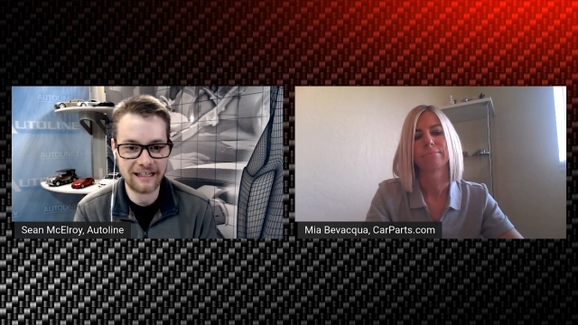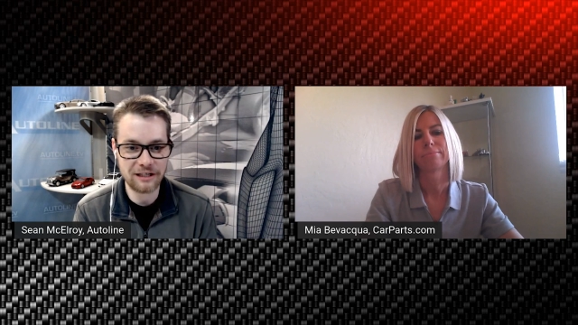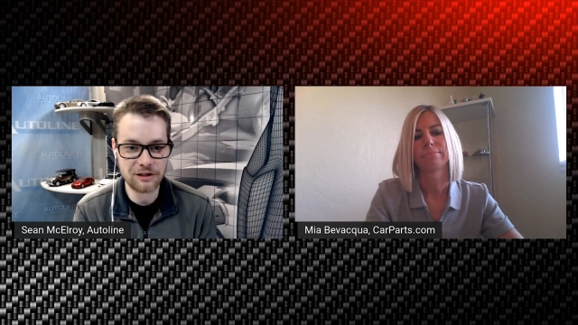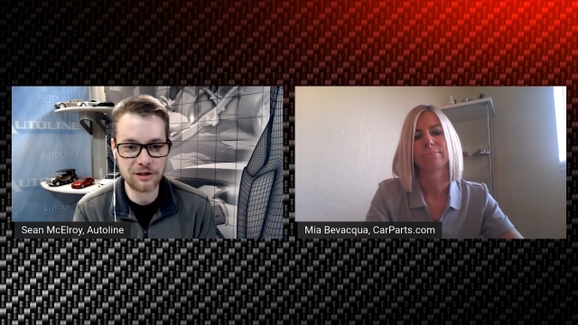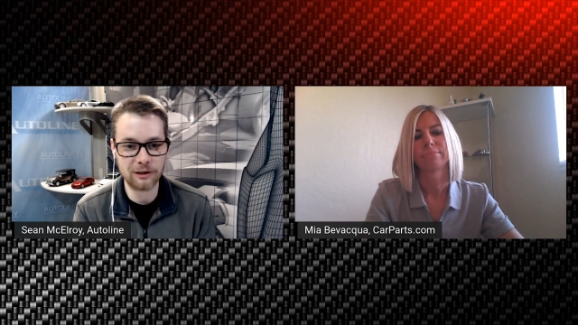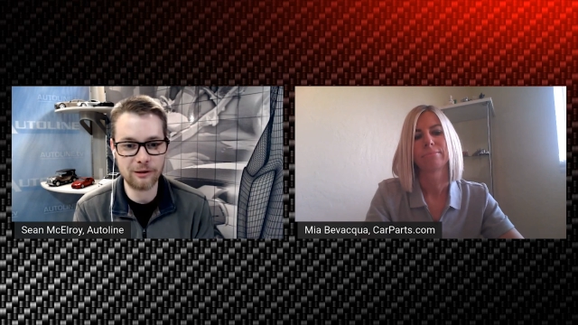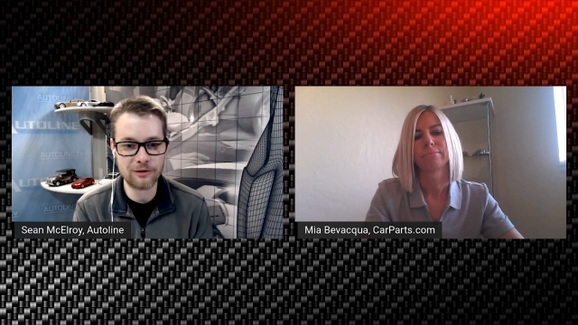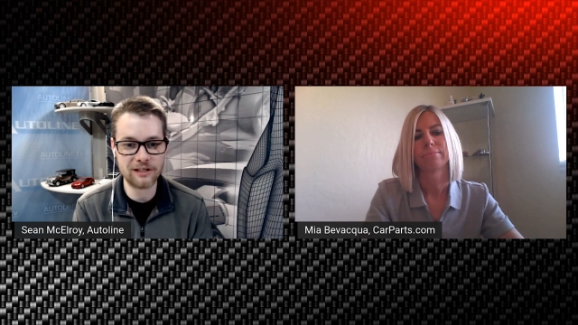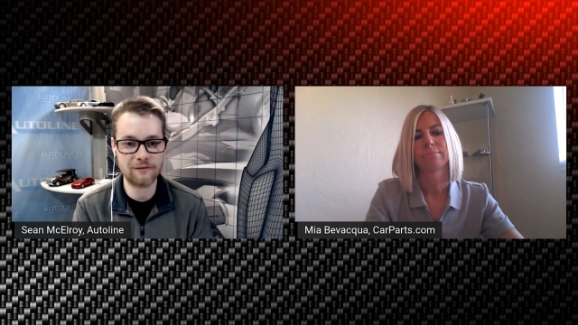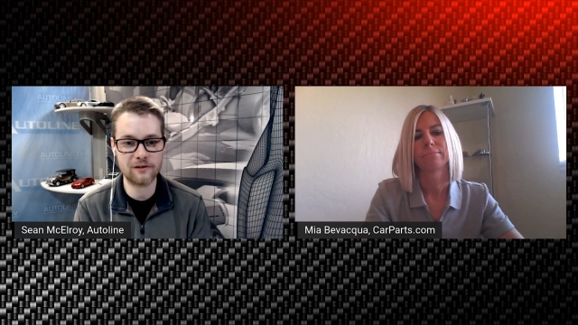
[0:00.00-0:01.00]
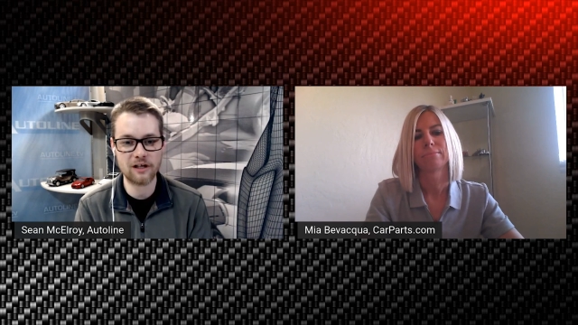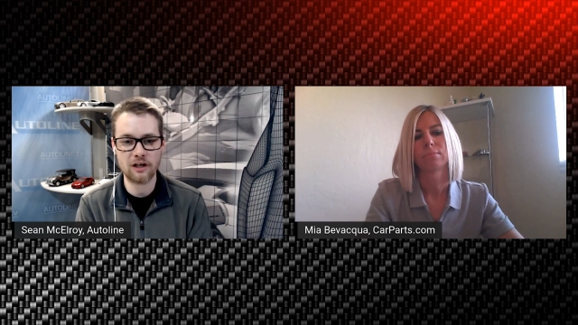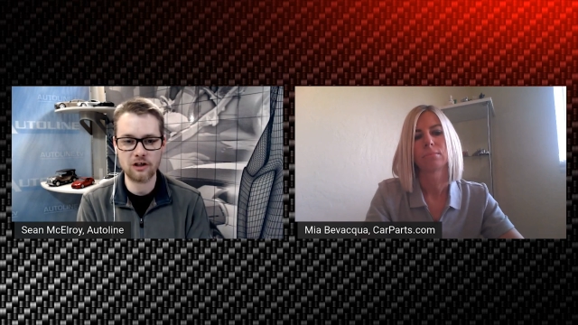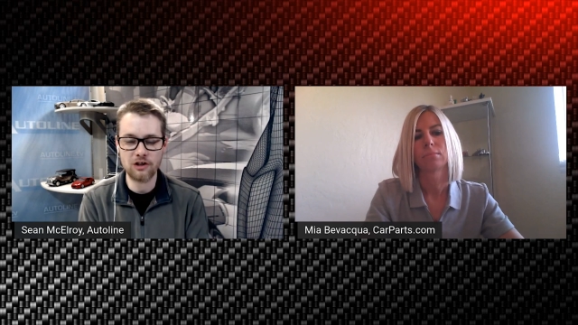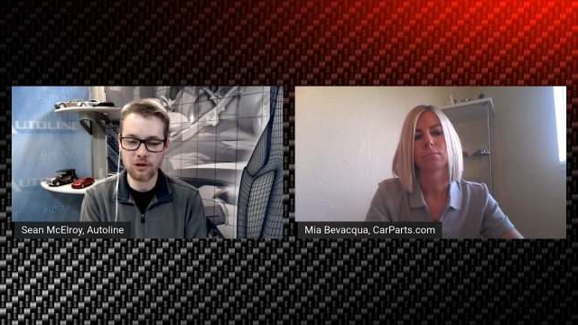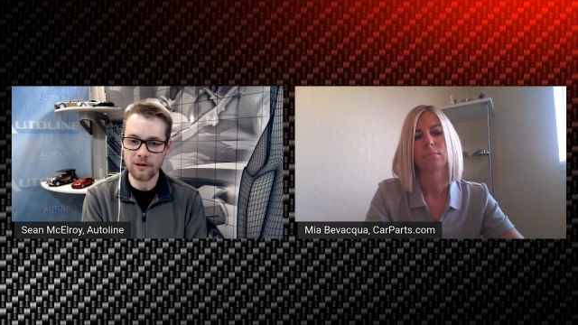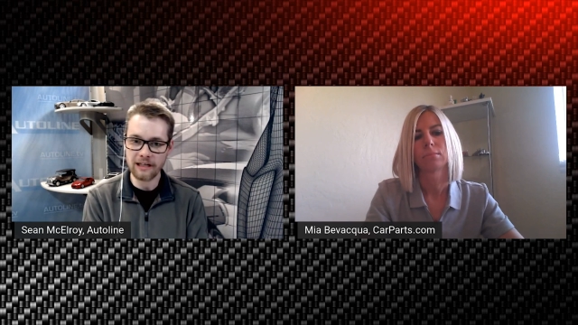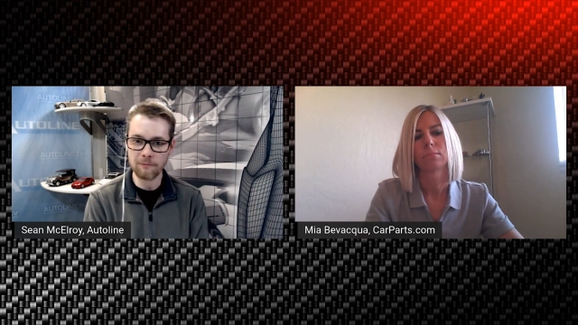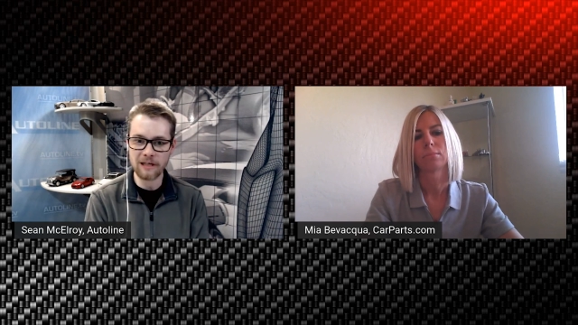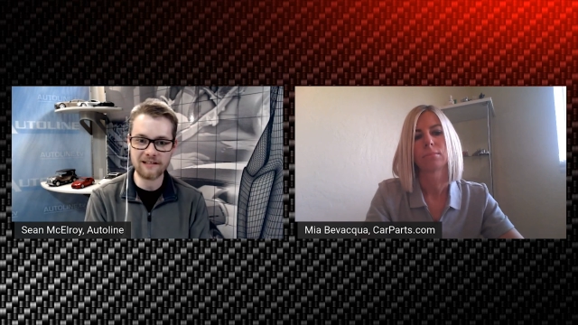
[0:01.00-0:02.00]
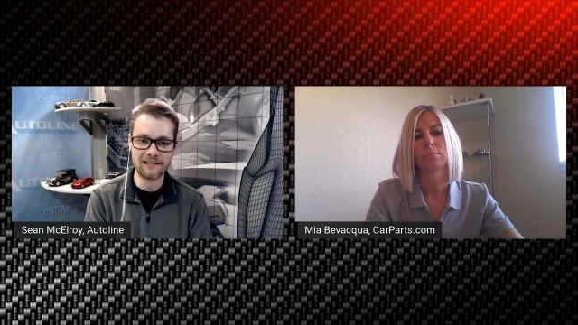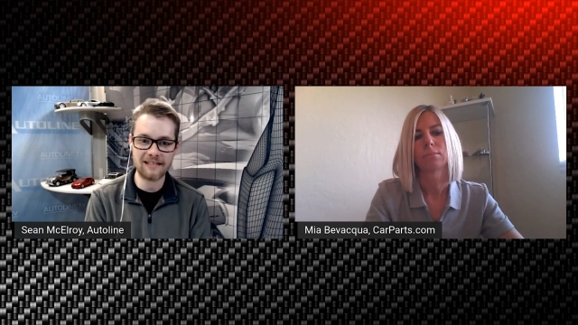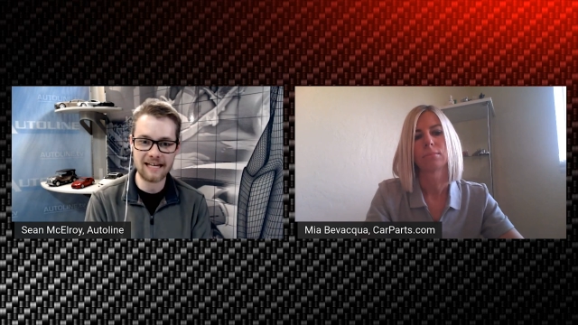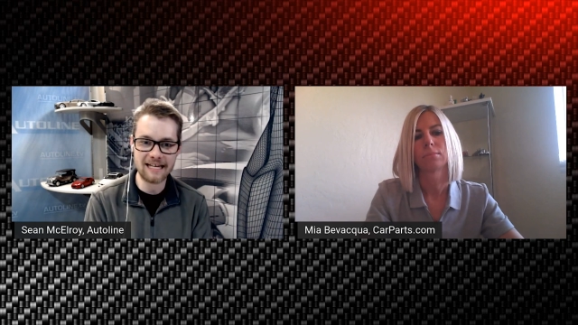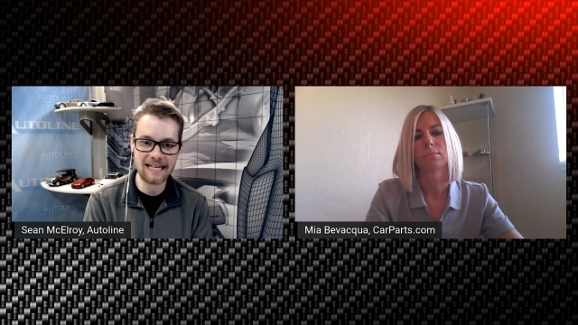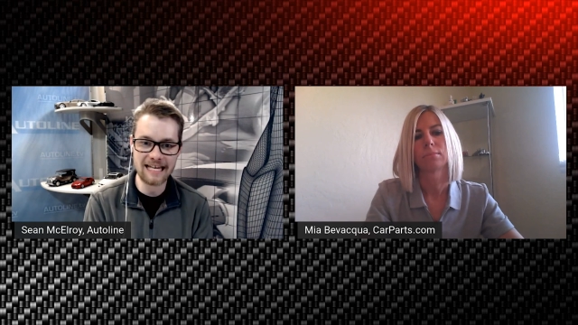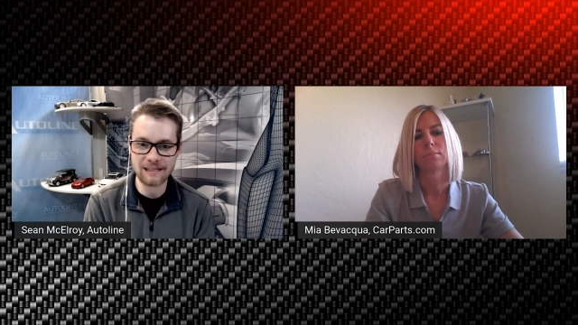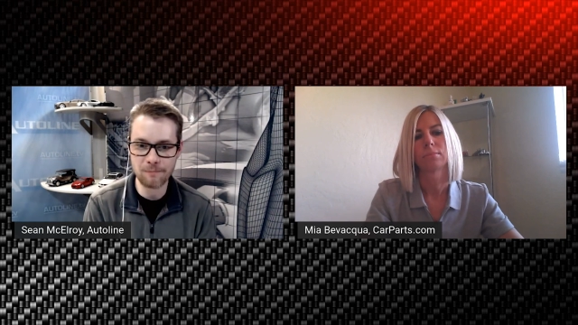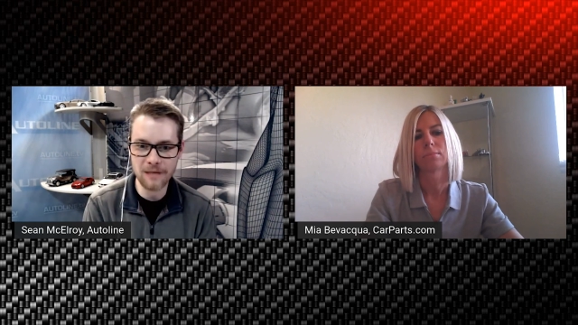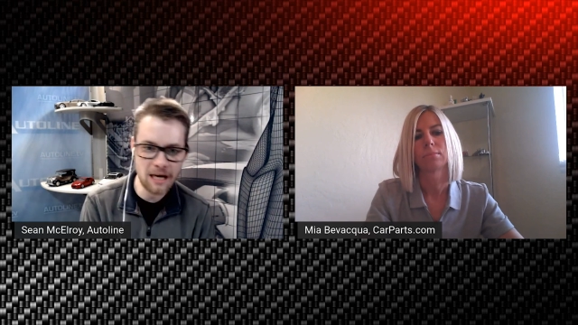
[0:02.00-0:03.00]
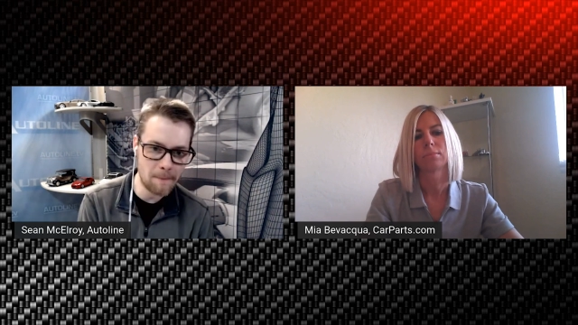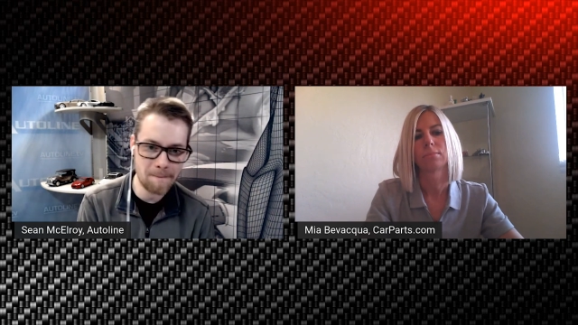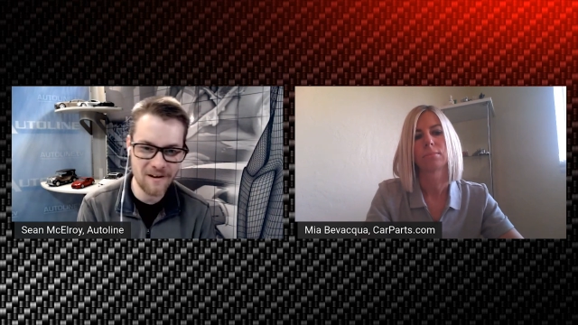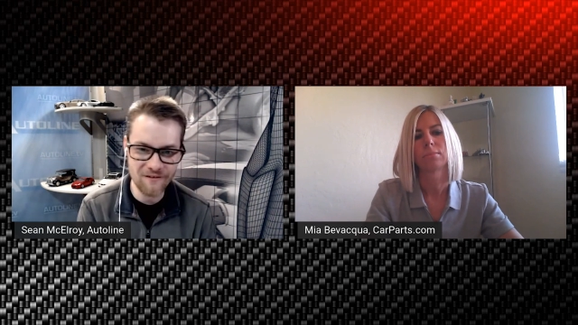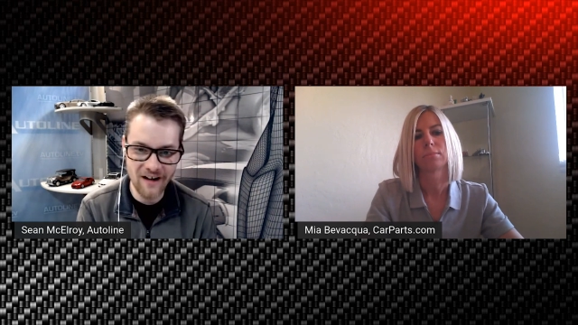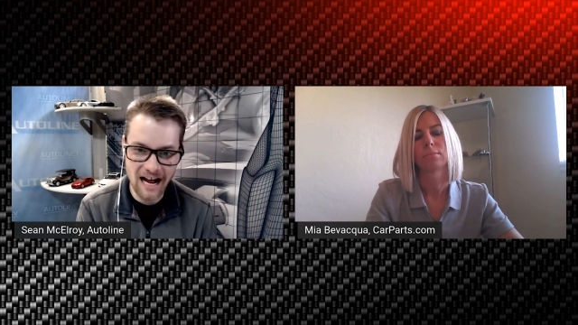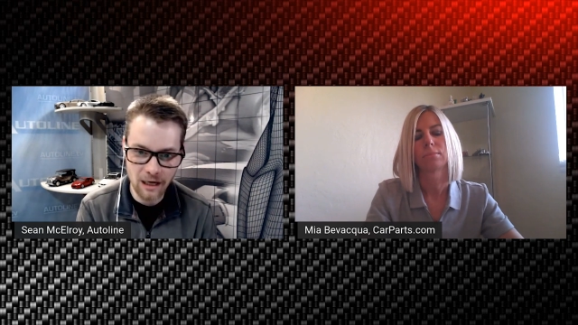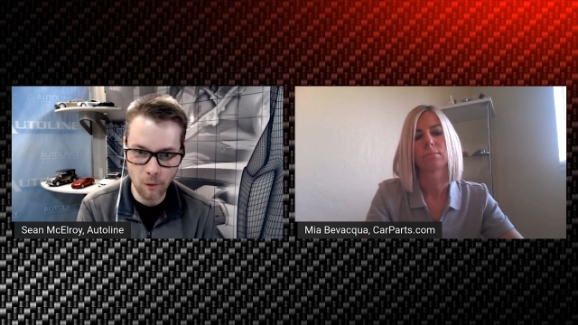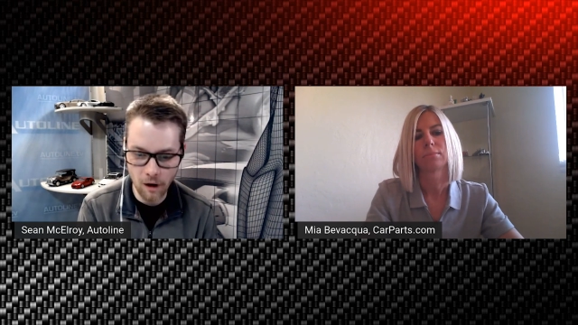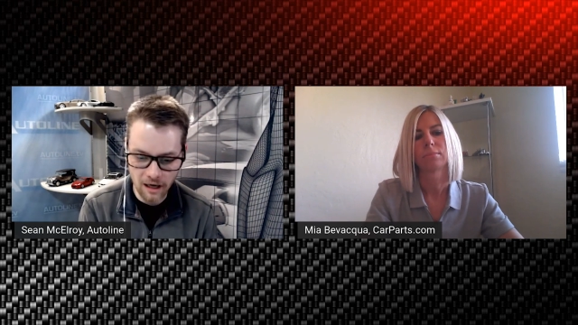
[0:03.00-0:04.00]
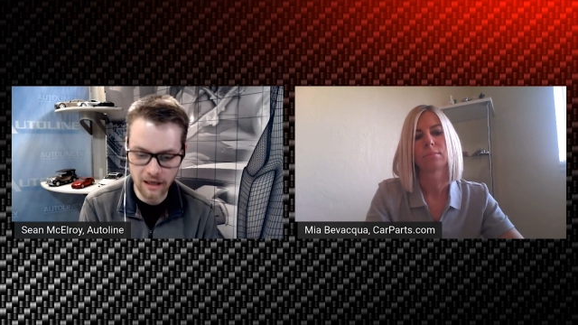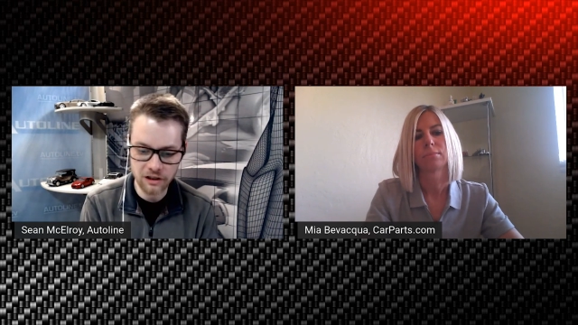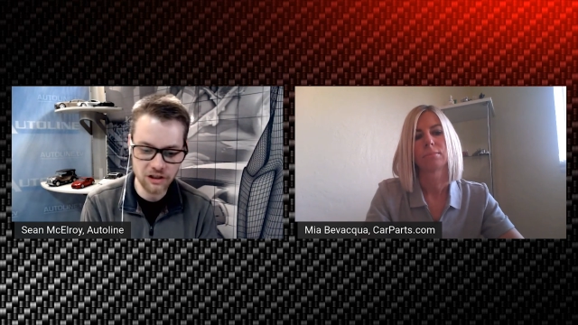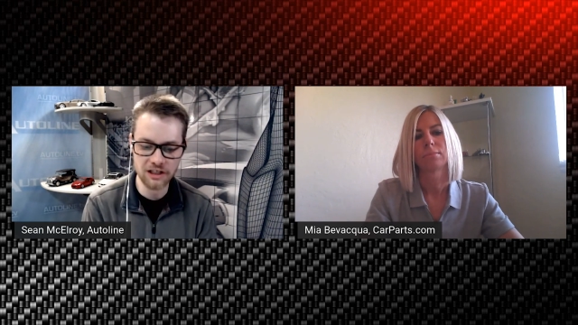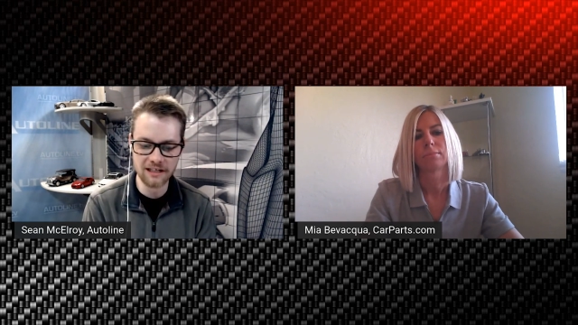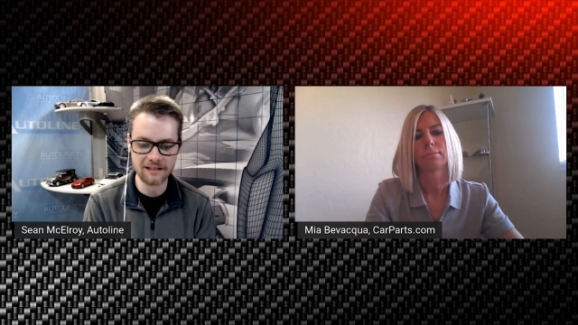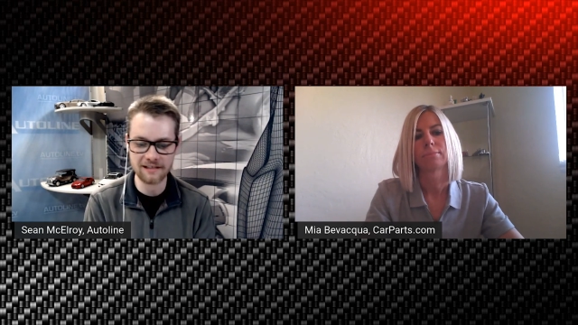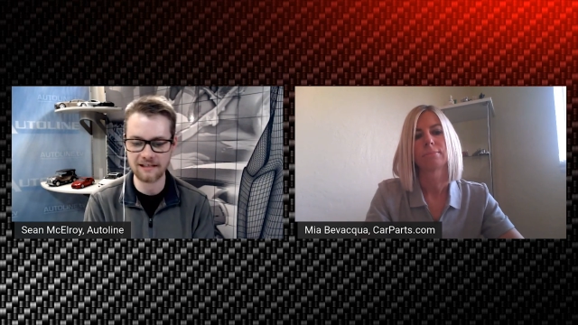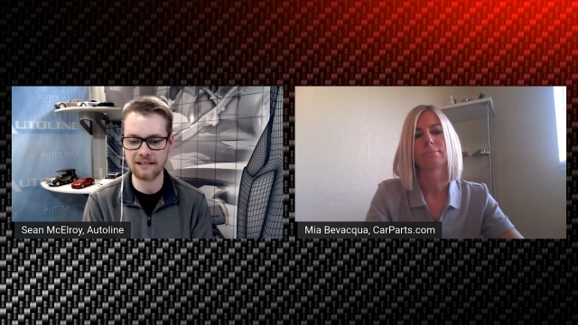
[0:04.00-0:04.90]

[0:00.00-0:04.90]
Speaker 1: exclusives. Joining me today is Mia Bevacaqua. She is the